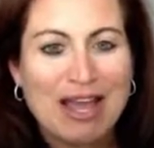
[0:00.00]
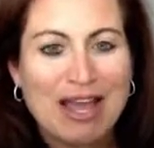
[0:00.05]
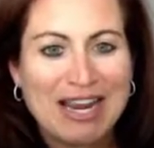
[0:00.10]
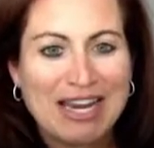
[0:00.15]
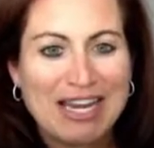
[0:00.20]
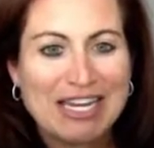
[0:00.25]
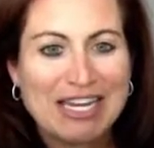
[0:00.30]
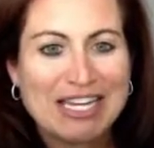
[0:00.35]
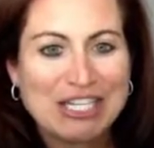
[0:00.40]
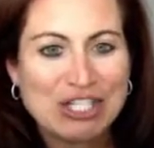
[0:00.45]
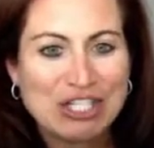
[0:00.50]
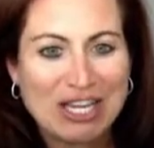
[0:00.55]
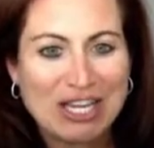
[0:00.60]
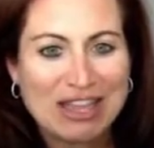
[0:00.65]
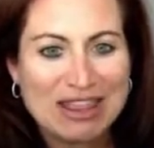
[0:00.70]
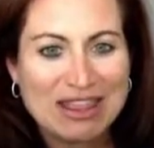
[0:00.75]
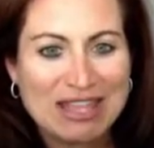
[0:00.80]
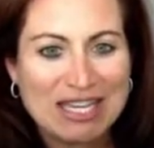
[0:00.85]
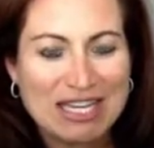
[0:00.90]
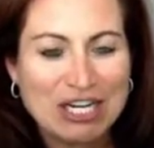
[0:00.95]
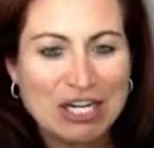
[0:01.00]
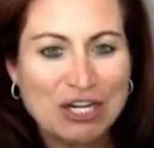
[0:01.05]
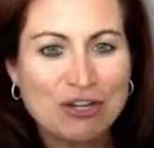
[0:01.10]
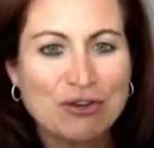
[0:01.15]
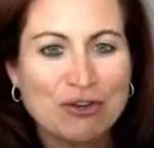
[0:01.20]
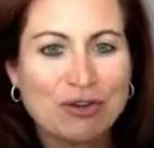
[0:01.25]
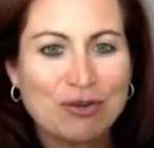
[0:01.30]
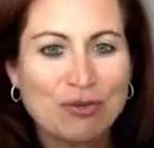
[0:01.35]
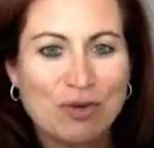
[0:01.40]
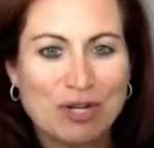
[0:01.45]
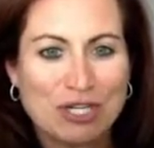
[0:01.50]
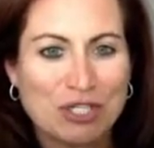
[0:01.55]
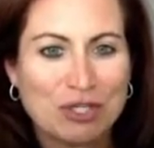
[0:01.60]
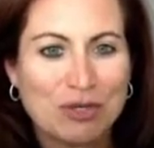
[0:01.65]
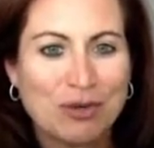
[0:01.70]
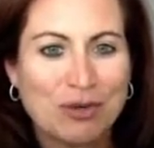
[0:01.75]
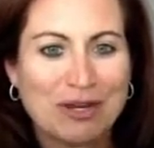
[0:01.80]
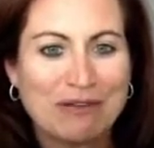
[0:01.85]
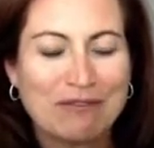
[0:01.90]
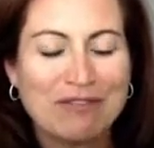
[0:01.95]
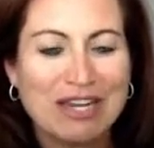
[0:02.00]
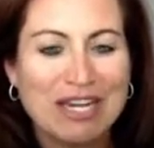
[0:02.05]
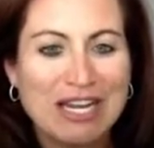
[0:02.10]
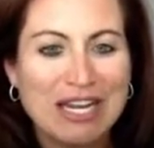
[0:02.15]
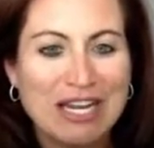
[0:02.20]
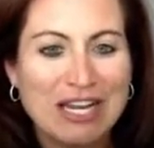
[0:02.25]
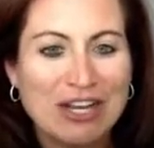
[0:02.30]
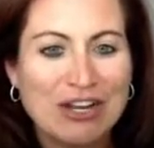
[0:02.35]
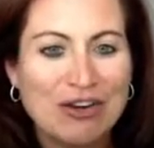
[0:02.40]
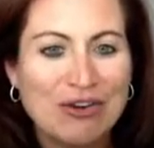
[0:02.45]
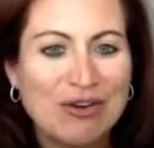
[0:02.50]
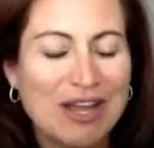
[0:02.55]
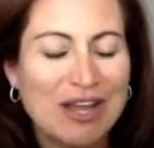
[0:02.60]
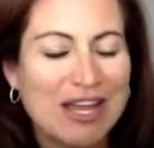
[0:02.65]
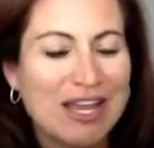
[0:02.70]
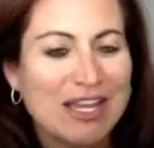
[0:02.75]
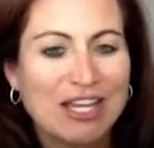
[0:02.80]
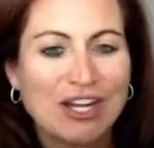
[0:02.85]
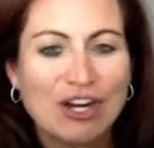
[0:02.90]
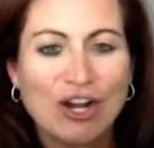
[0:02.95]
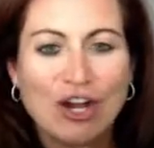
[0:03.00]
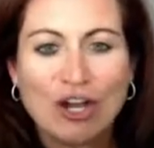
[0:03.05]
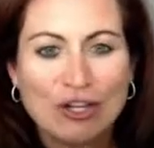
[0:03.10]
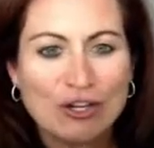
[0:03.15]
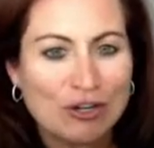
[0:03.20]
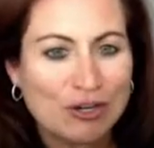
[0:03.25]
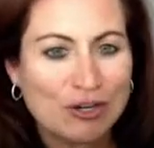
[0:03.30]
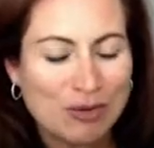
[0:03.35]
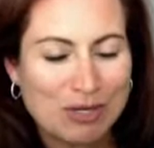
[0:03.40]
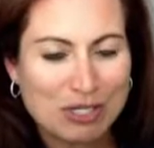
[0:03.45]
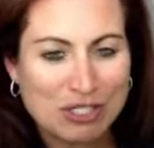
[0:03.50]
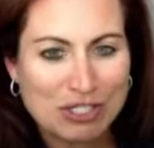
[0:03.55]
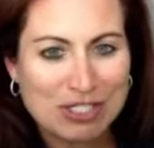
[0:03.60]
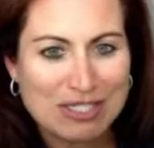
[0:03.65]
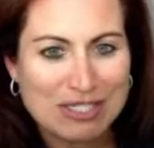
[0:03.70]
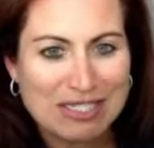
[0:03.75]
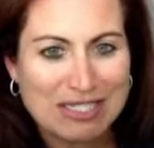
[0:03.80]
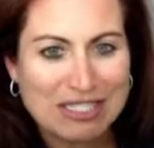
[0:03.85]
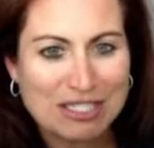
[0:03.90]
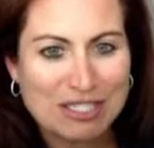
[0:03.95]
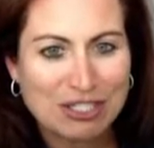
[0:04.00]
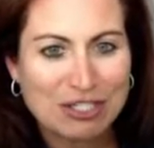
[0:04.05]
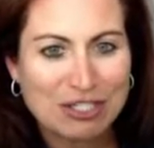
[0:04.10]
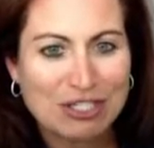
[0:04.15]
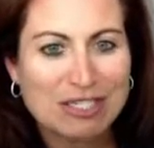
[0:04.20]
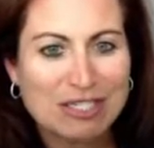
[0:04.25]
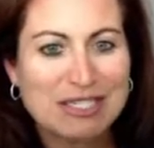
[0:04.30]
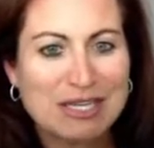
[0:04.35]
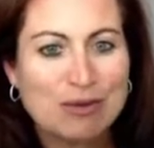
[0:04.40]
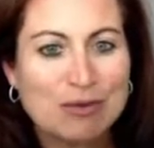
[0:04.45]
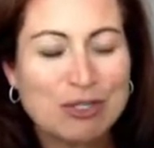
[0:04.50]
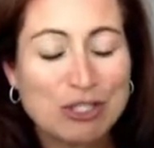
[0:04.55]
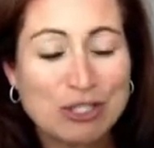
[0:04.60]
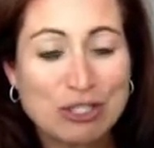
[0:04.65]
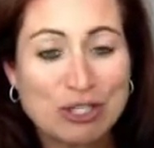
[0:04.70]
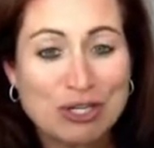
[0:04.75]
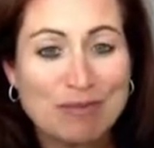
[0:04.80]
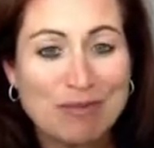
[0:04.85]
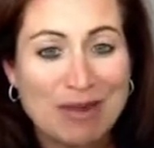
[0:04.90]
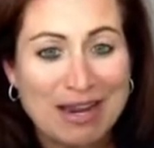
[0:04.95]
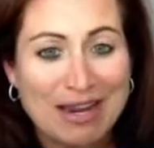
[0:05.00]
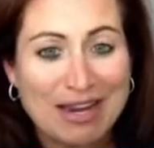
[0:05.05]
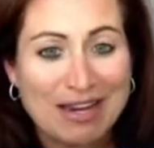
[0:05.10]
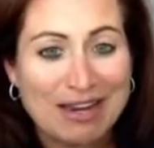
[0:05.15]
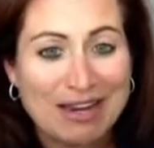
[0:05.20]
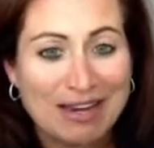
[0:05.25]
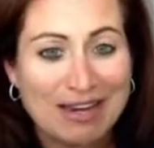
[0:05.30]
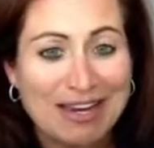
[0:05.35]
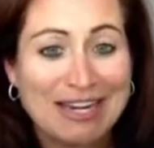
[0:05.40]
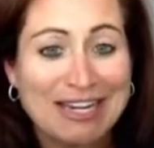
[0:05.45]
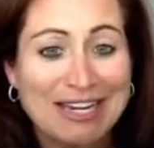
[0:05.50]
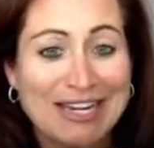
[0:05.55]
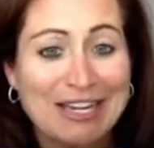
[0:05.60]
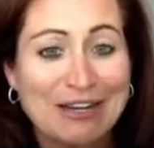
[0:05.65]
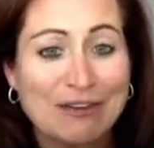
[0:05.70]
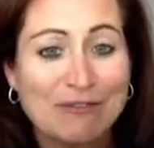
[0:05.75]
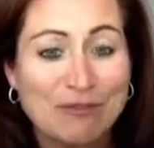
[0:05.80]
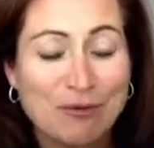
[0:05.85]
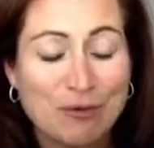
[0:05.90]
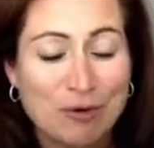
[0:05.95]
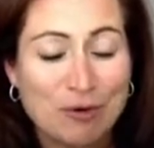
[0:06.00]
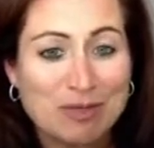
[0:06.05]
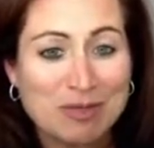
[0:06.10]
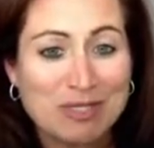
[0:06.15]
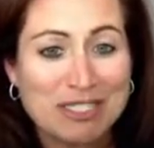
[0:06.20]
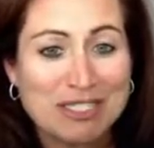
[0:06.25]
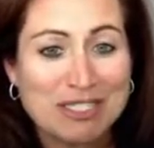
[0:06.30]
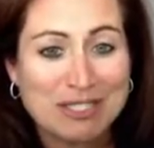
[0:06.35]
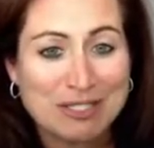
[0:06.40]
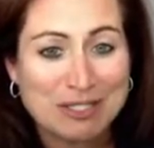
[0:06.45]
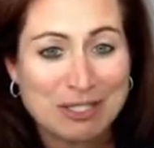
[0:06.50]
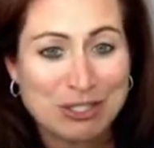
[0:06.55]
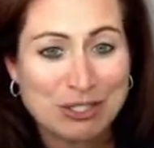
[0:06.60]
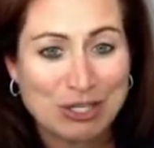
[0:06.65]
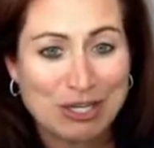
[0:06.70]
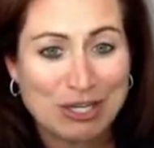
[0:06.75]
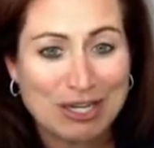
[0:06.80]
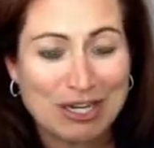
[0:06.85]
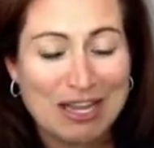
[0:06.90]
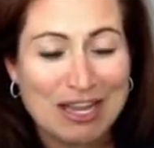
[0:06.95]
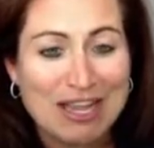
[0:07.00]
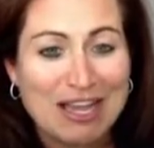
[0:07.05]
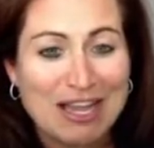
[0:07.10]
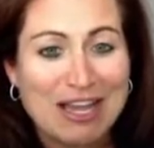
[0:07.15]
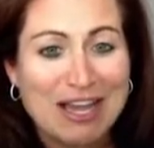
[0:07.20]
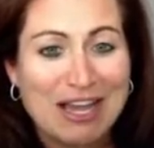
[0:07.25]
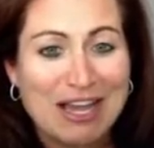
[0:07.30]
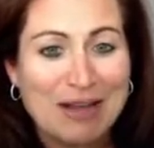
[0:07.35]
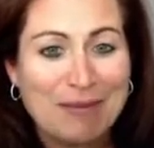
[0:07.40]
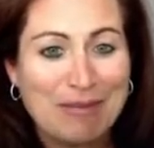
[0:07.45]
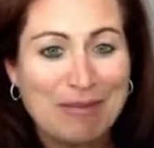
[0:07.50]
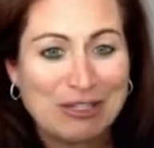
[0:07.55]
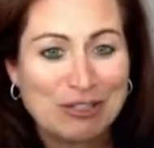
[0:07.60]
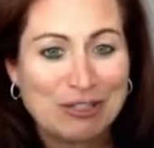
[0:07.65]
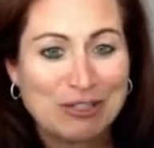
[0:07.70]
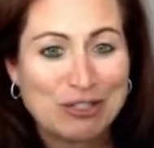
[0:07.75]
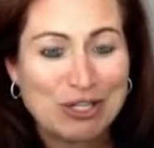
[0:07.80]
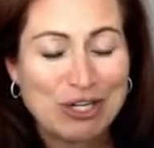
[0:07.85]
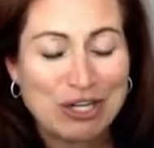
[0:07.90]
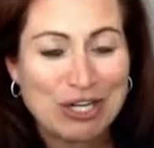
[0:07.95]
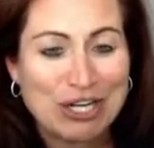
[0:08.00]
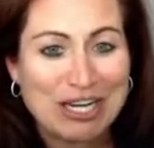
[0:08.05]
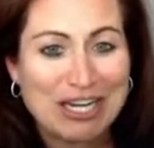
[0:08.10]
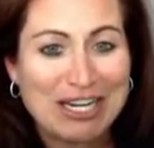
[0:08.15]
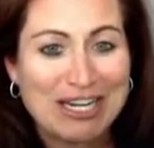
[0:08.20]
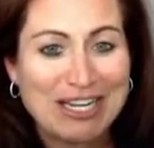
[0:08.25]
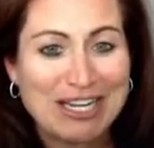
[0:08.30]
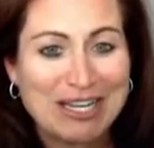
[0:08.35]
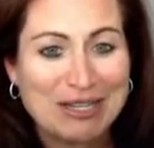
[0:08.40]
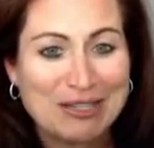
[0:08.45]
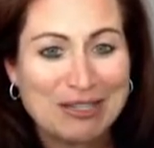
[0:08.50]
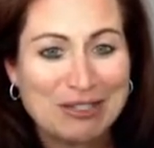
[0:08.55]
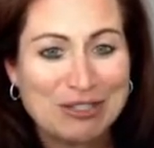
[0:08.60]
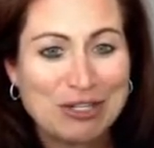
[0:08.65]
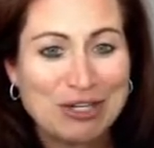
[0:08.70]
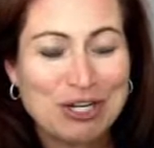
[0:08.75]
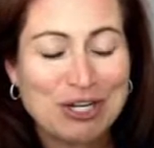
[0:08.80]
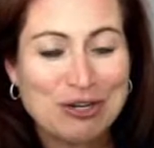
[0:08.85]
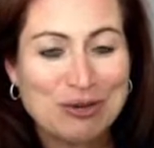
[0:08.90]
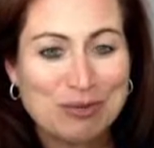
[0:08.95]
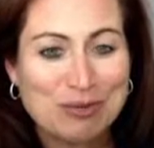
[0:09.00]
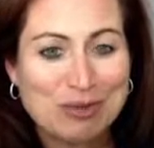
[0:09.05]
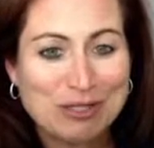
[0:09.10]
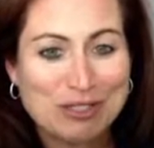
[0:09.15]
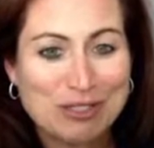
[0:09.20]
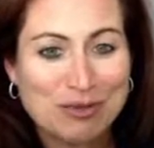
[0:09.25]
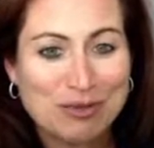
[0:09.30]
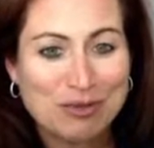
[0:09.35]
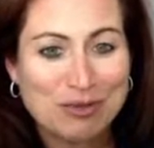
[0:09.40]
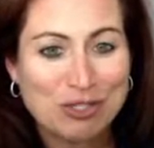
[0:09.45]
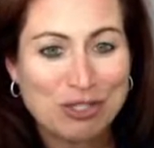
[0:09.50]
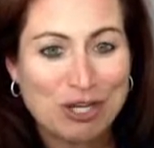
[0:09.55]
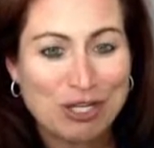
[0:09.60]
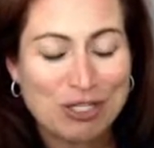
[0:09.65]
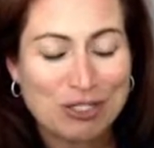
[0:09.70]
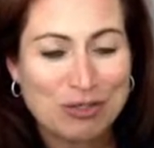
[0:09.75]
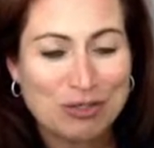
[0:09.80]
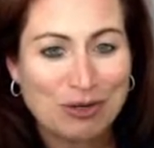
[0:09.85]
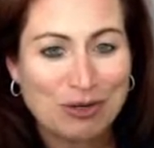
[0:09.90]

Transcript: I can get you in there. You can watch a quick video, get all your questions answered because I want you to make an informed decision about starting uh, starting your business with Shop